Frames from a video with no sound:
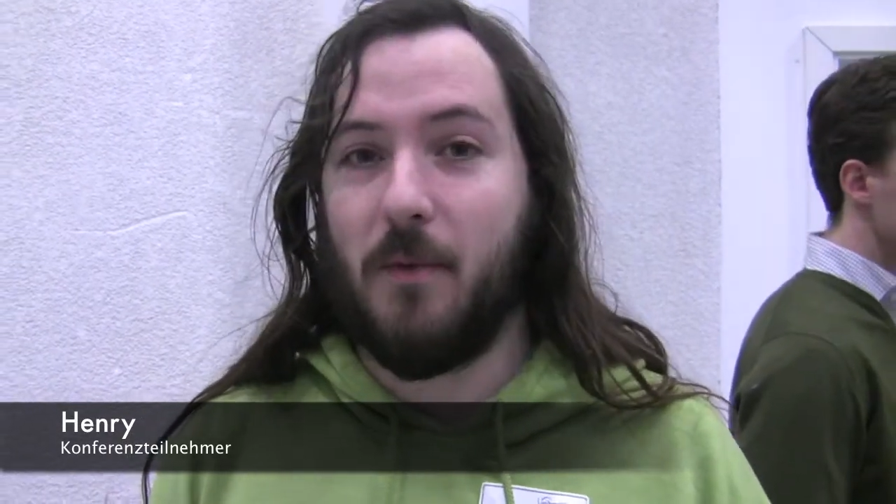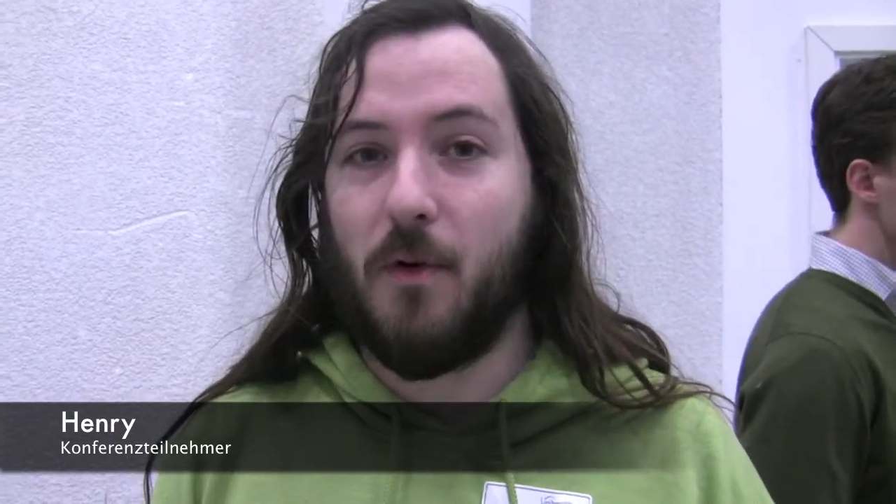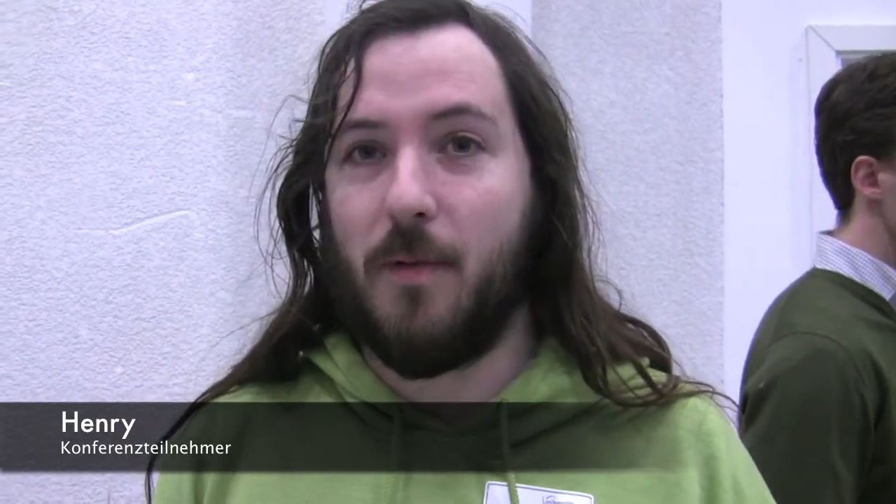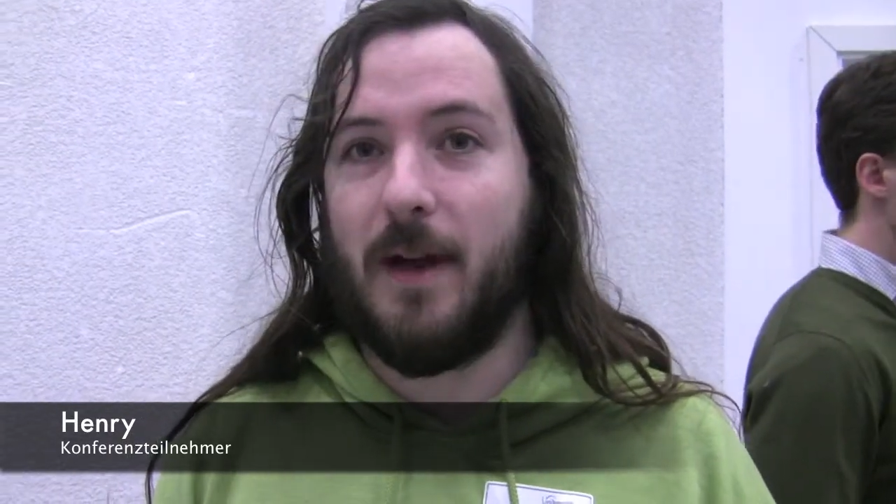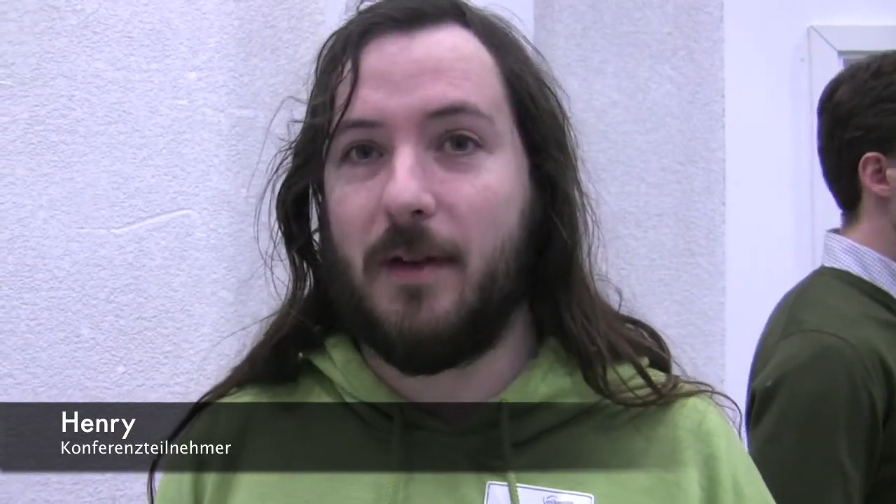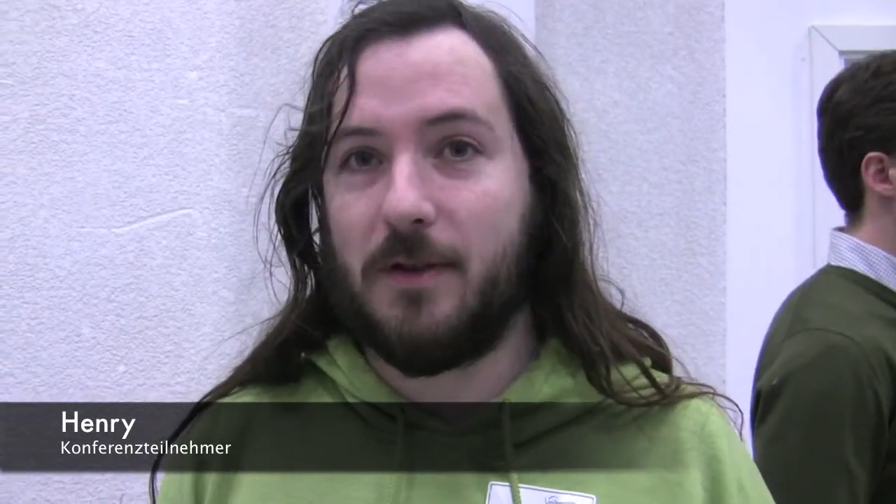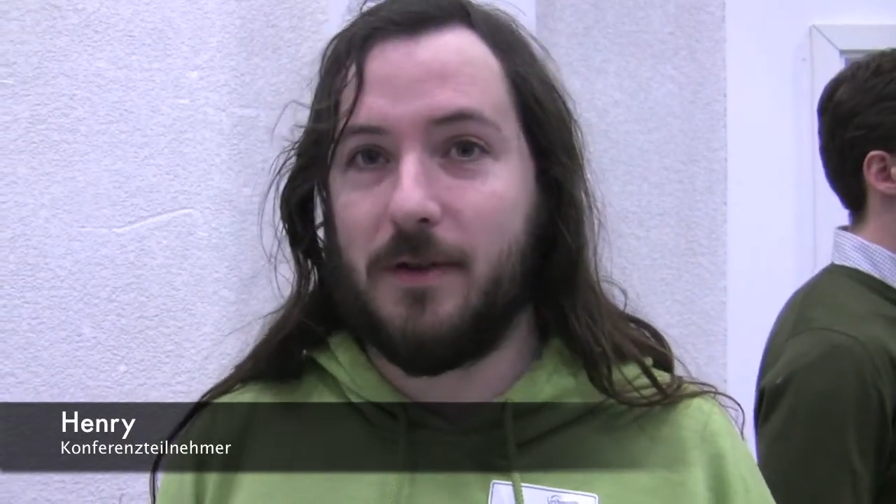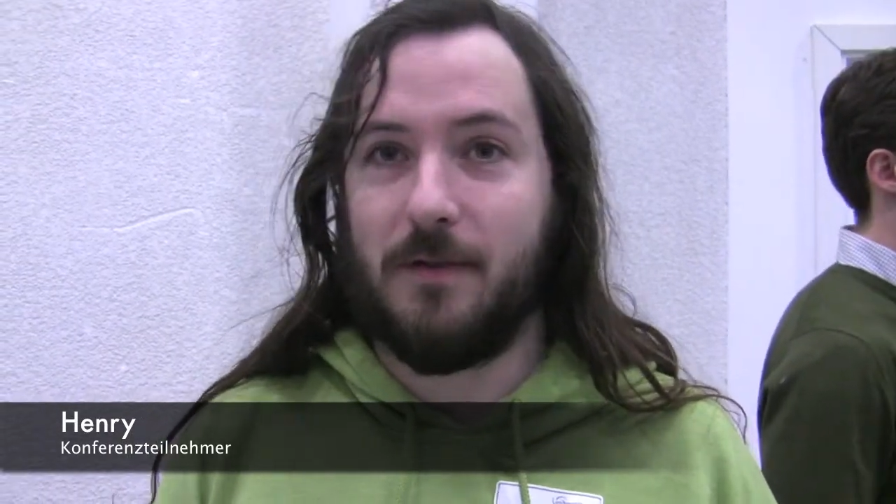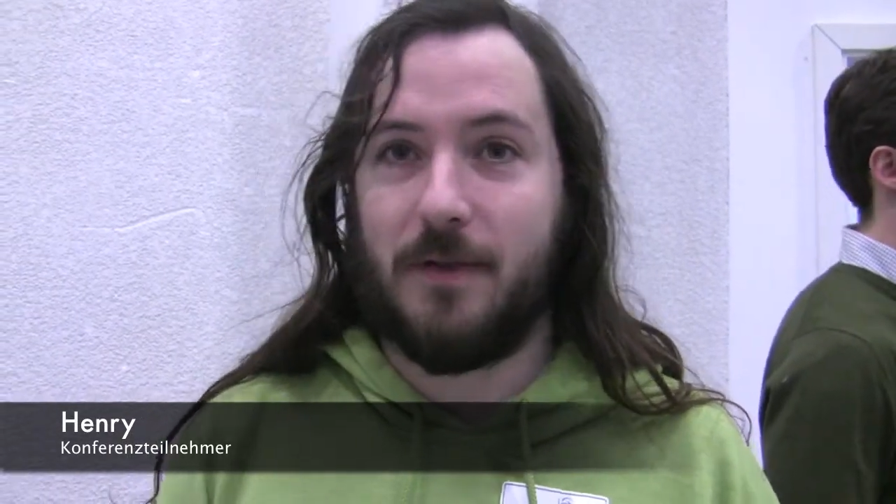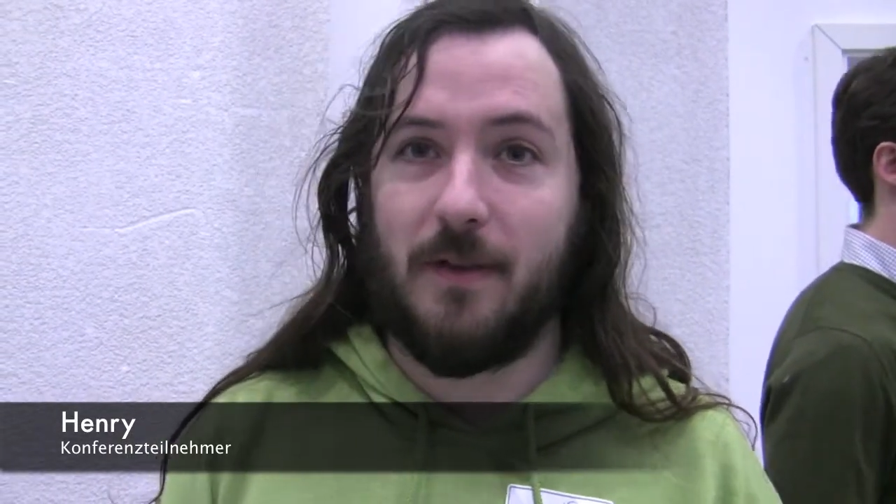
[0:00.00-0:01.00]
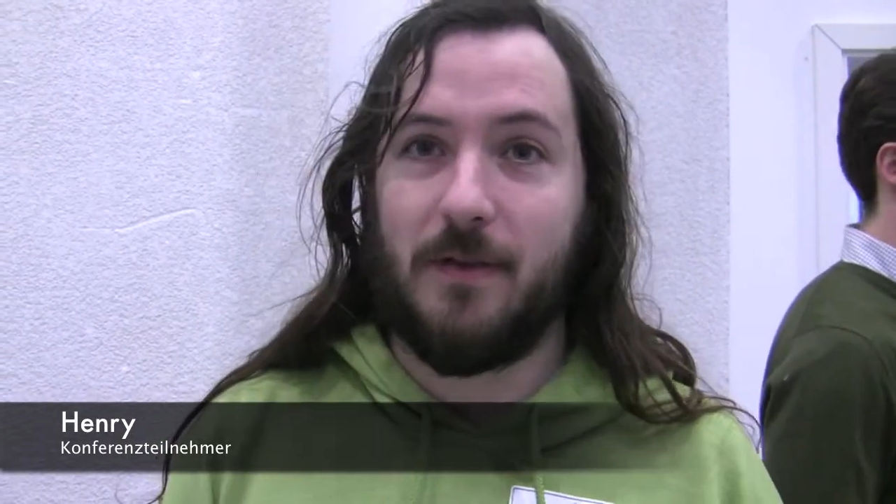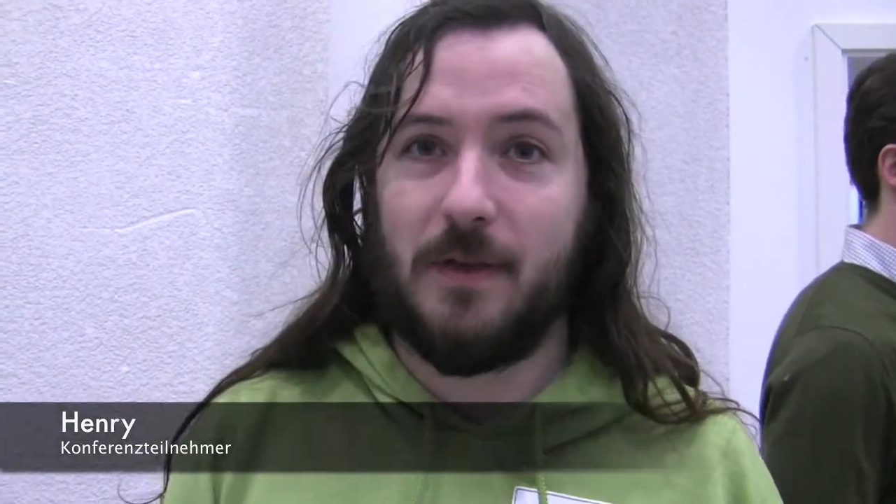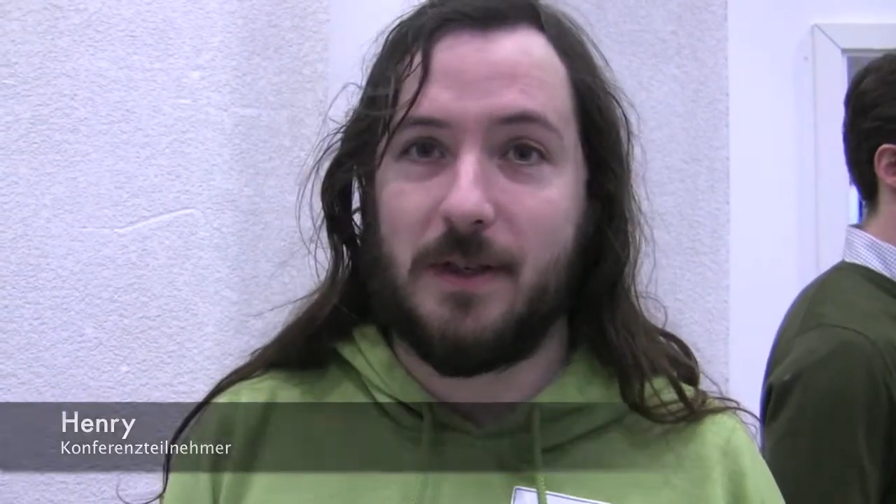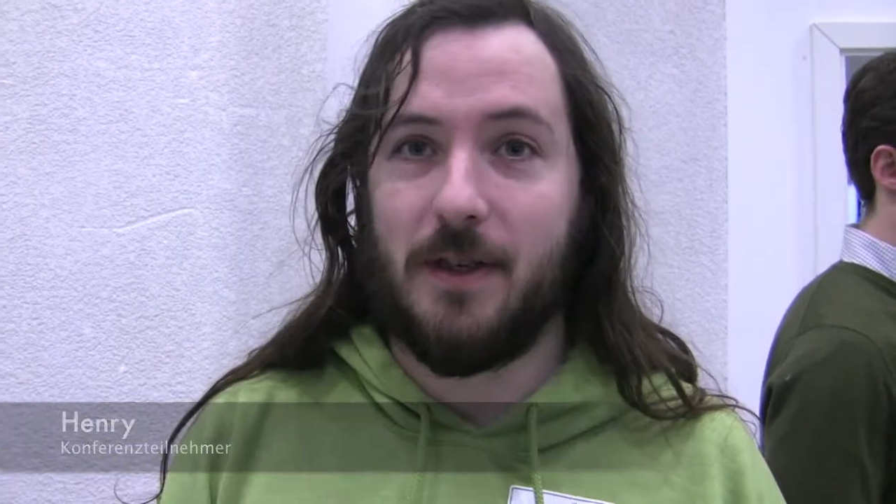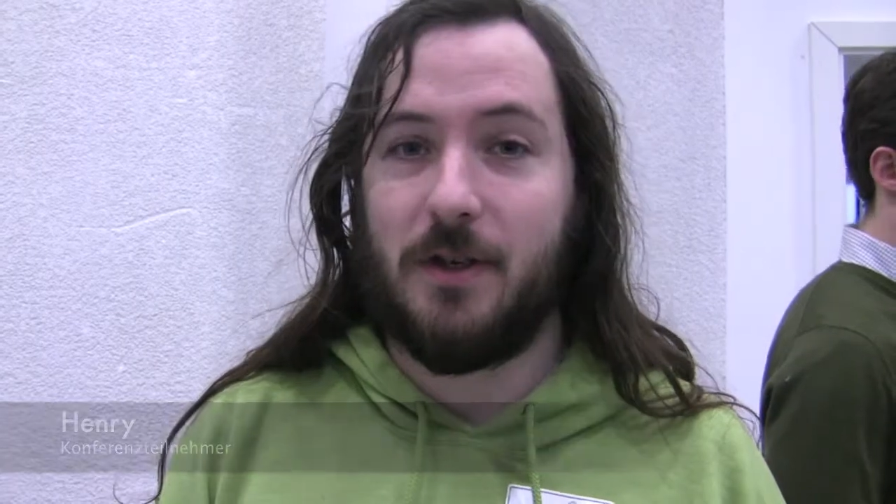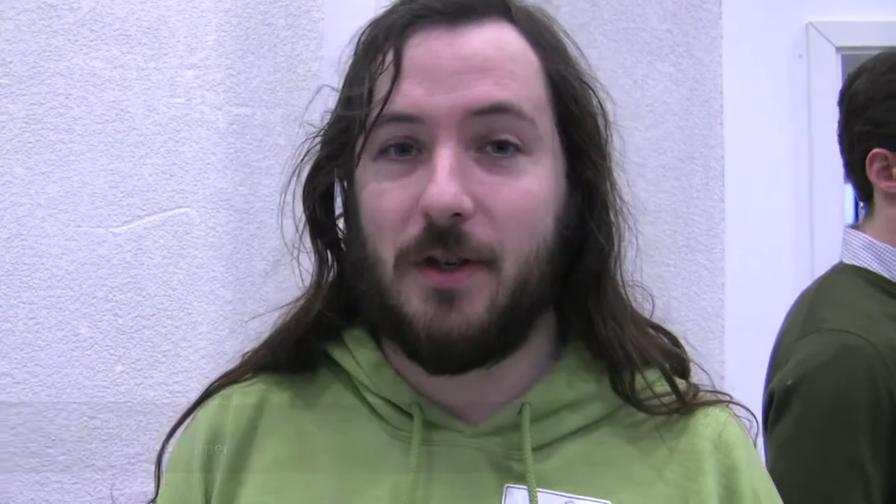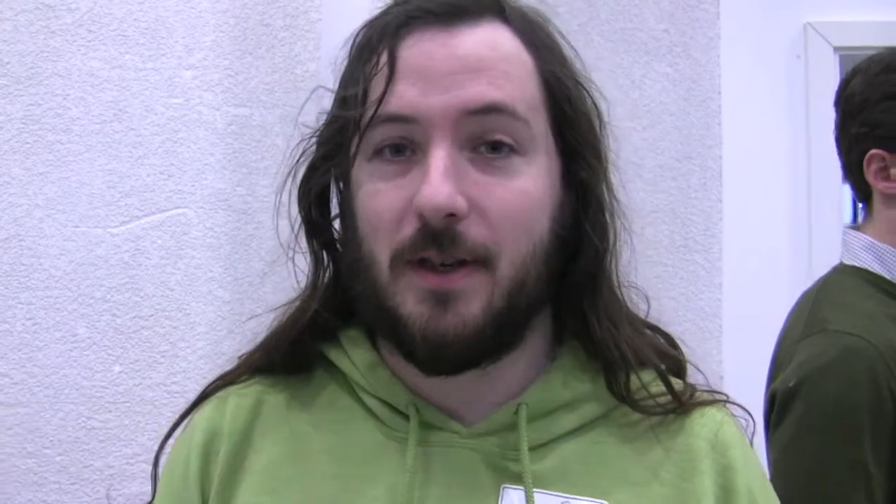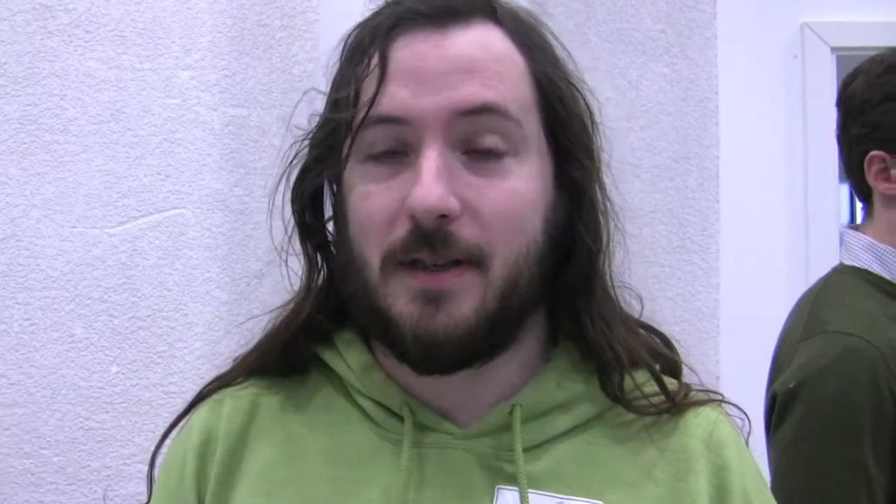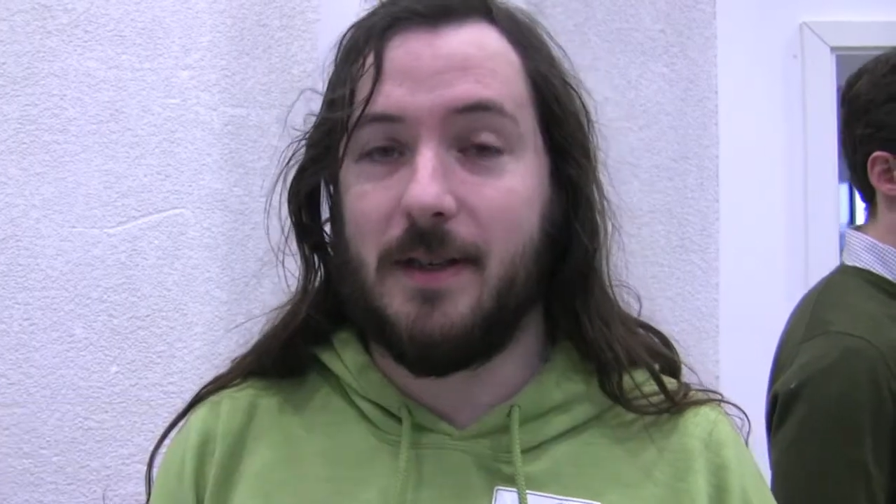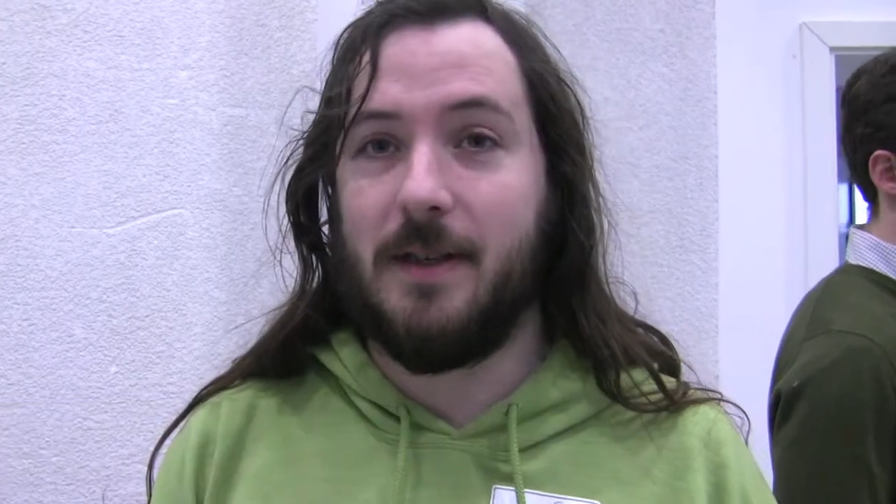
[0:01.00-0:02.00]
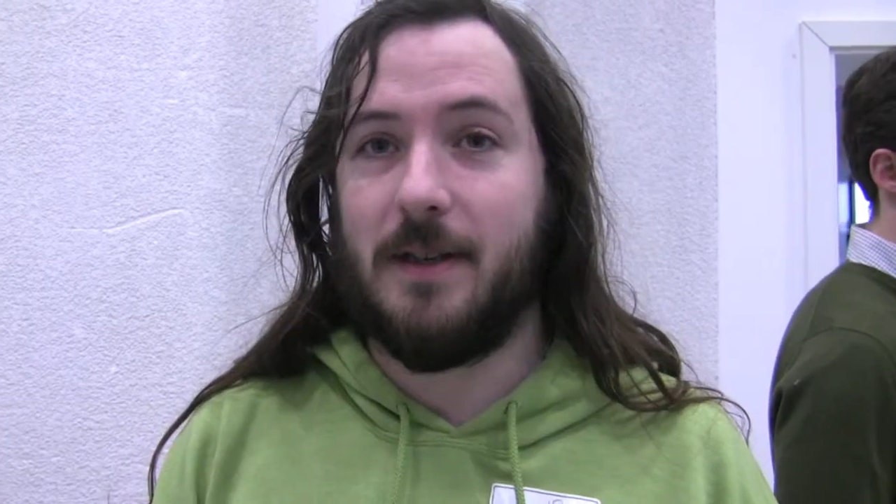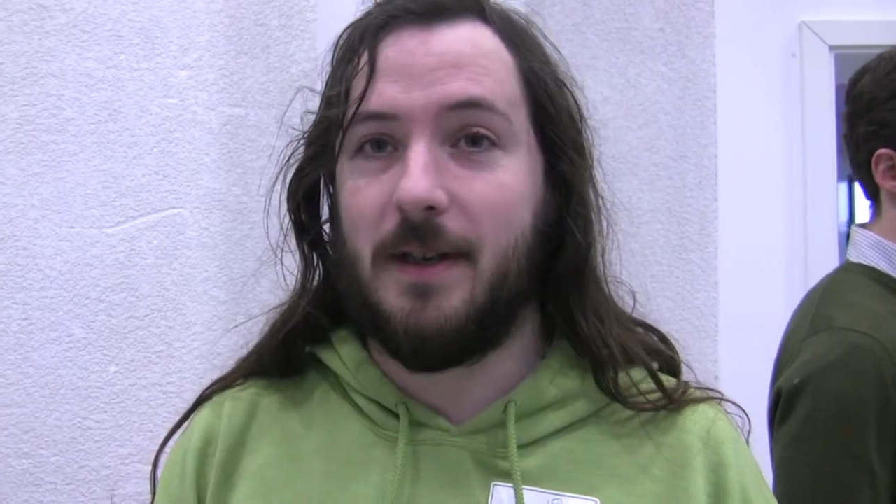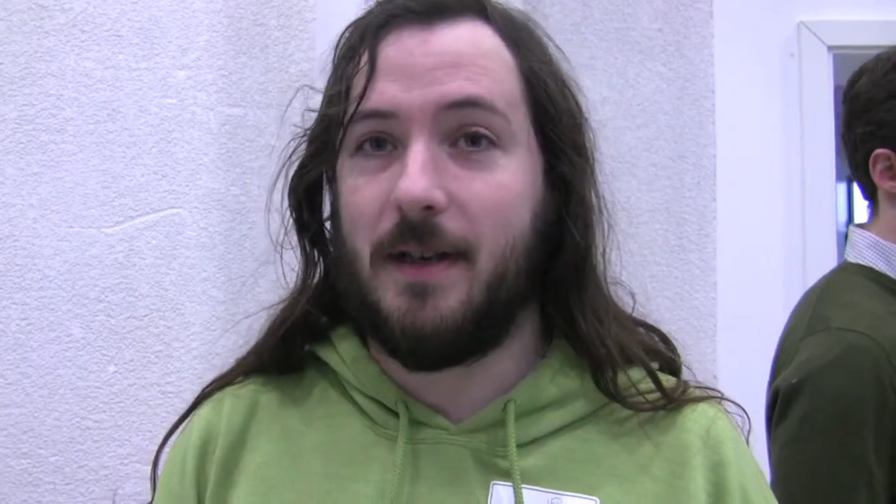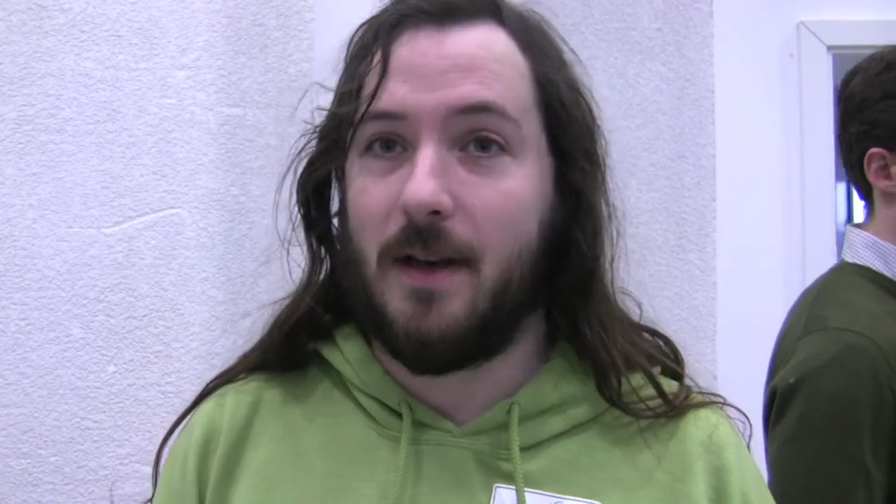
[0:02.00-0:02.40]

more about sort of current research on uncertainty in